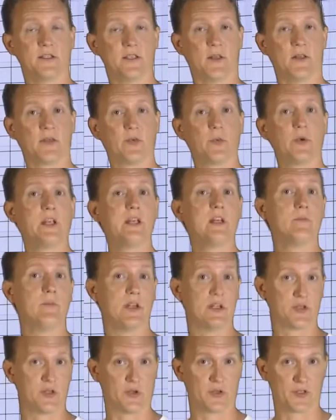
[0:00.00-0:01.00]
is a
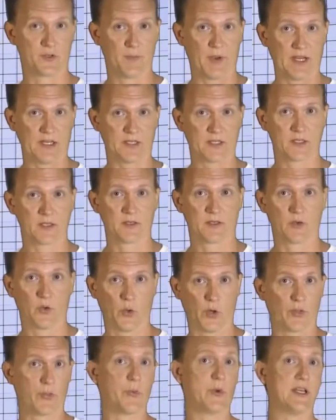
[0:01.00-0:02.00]
three-dimensional space,
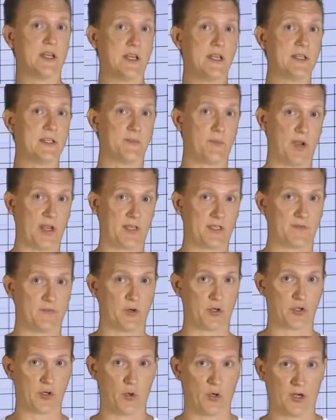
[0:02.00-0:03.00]
or 3D space
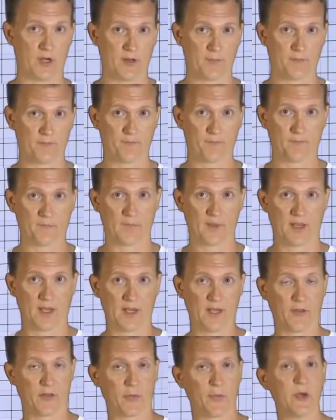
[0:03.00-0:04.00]
for short.
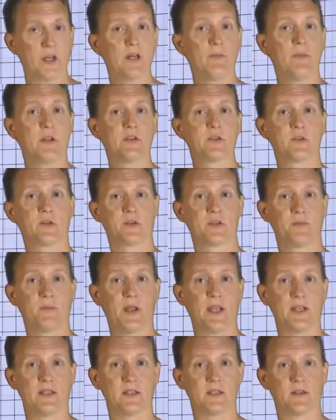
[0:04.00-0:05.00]
In a three-dimensional
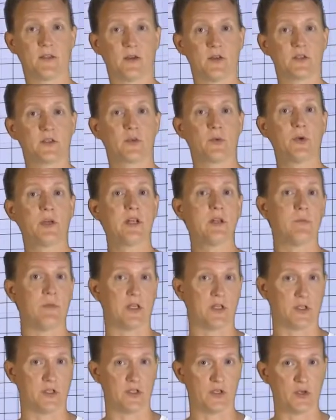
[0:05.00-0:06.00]
space, there's 3
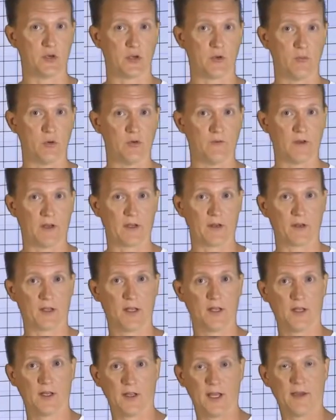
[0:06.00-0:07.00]
dimensions you can move in:
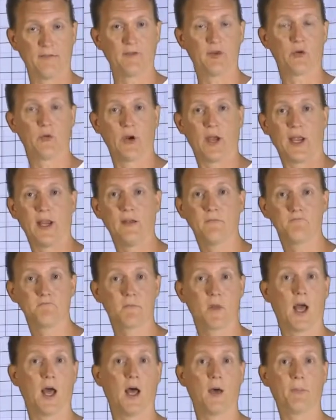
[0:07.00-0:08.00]
left to right,
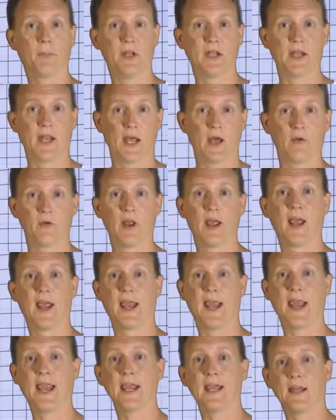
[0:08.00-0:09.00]
up and down,
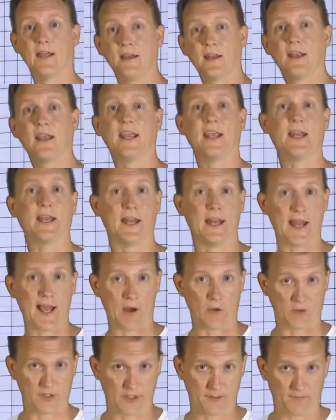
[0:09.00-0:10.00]
and in and
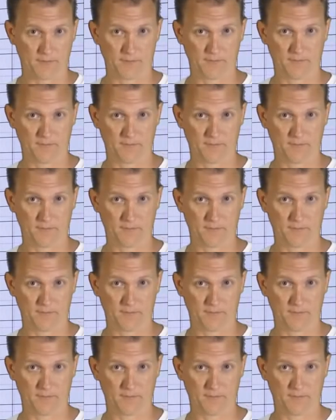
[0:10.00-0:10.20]
out.